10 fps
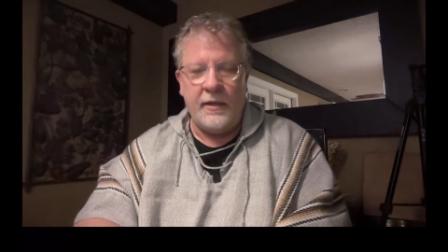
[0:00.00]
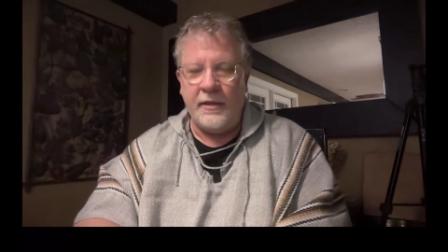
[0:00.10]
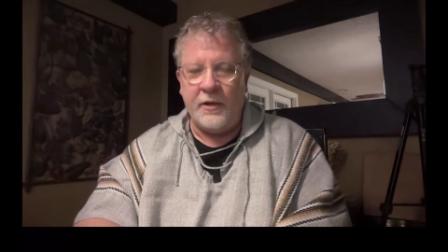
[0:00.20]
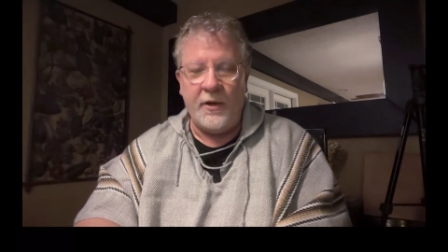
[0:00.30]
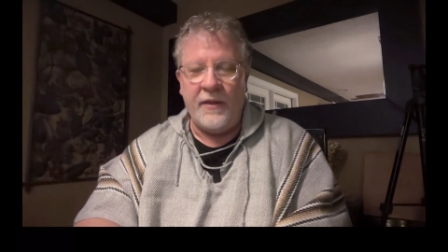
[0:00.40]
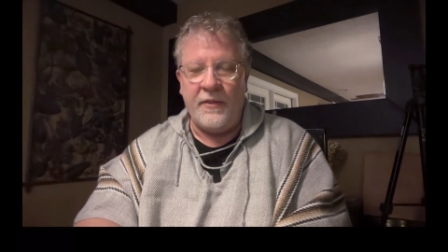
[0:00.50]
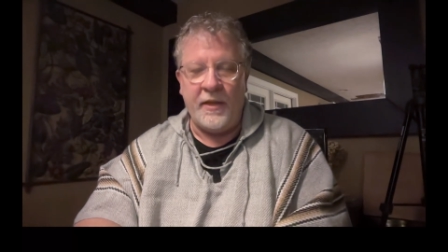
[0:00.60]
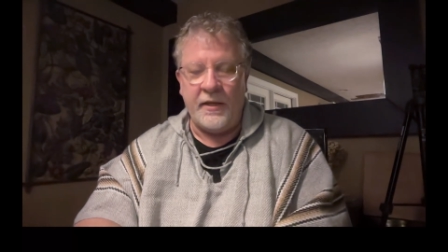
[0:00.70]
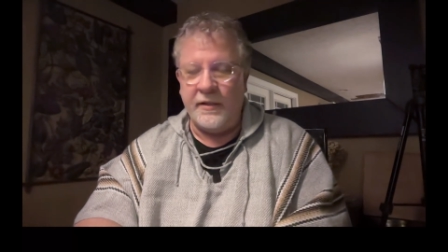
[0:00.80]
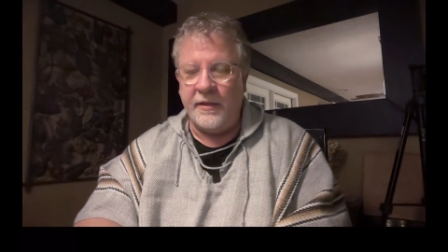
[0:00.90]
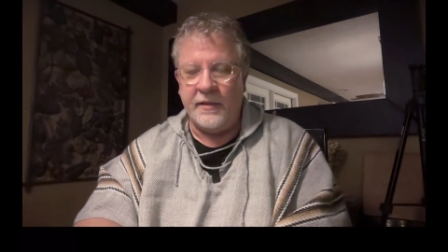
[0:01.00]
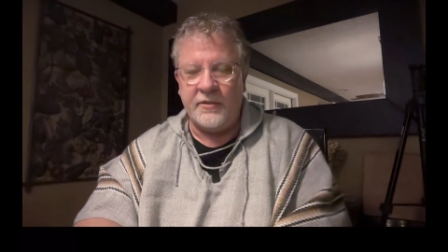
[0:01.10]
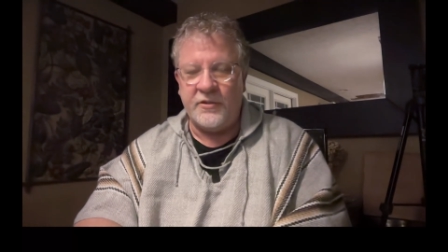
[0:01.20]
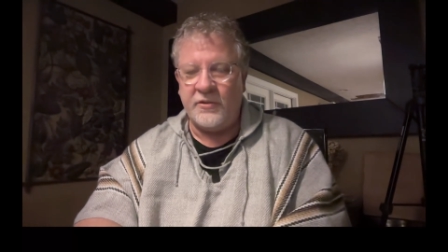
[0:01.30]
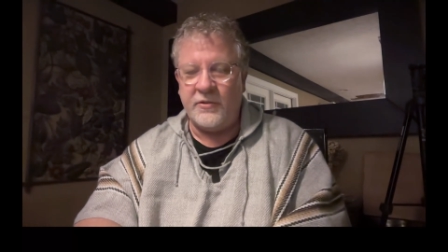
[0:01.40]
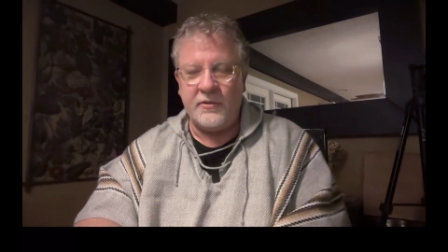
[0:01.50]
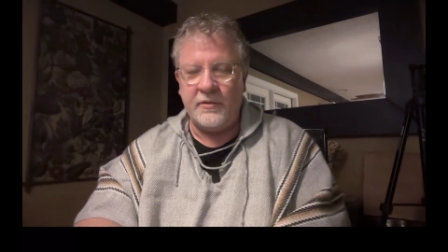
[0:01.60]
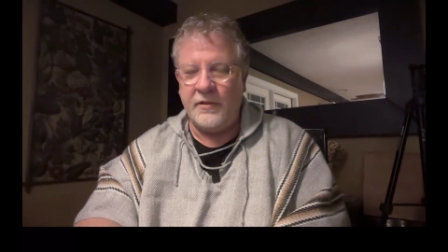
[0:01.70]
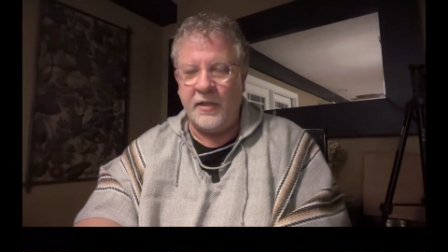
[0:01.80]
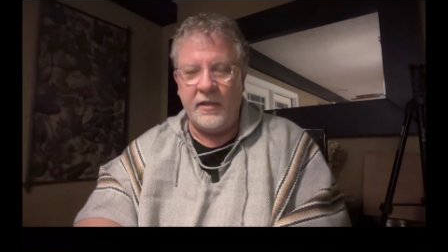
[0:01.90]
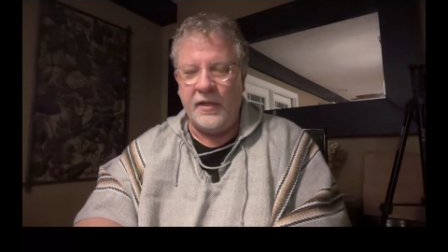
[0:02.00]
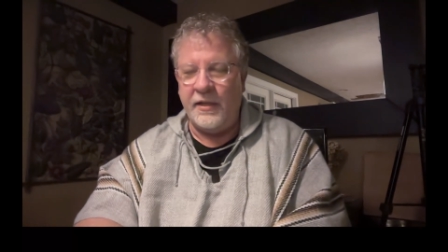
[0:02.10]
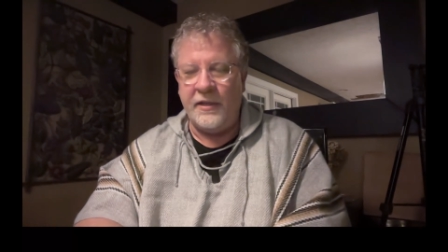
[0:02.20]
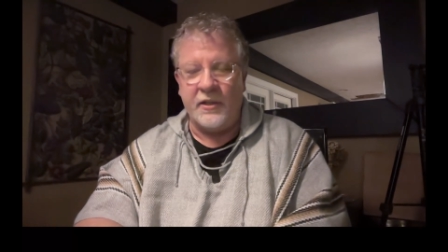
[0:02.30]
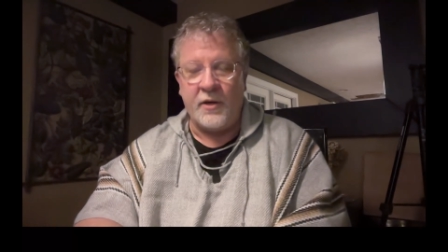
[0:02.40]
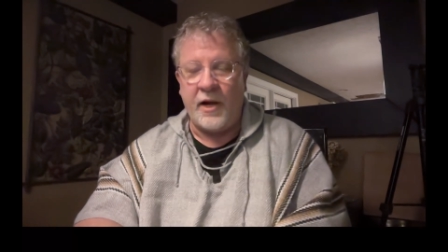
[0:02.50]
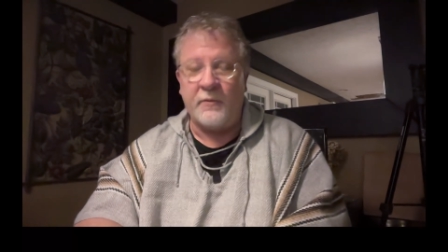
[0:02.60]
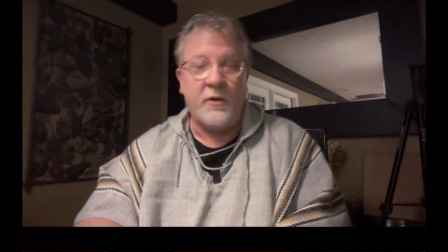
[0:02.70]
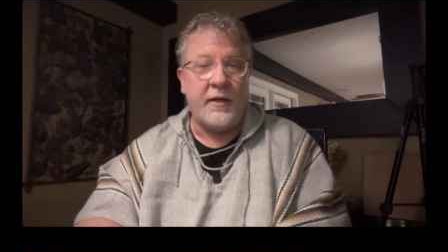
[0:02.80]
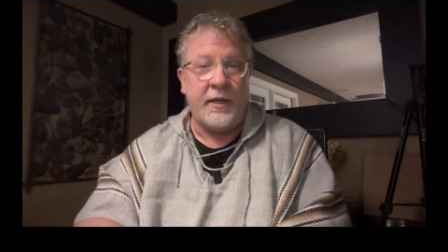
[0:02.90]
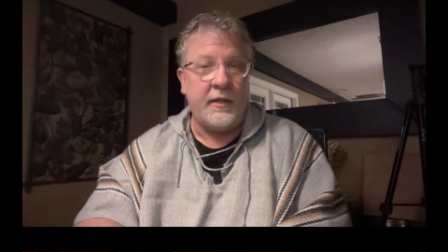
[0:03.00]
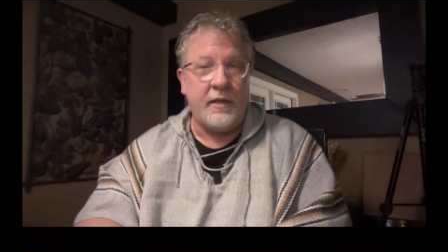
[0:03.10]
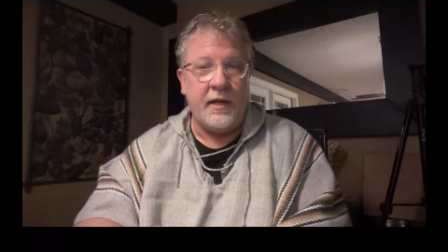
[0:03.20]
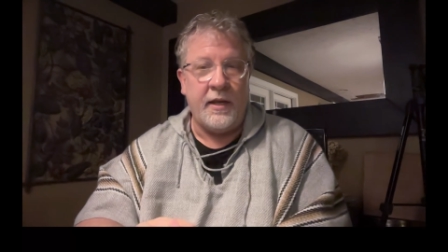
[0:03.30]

you know, and then it's uh, hit the ground running